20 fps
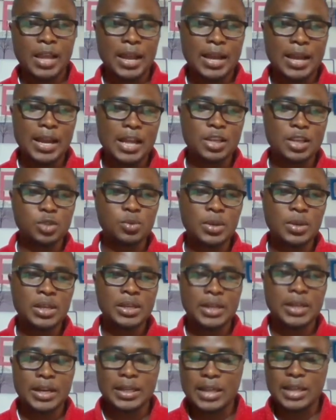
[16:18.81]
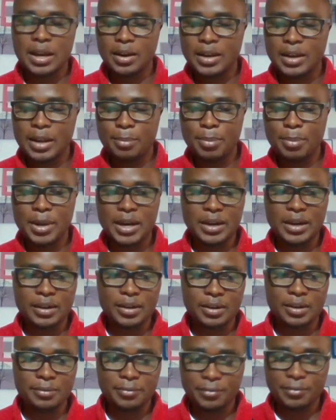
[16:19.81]
I can as well create another
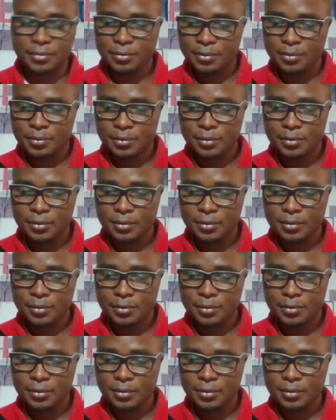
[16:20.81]
paragraph.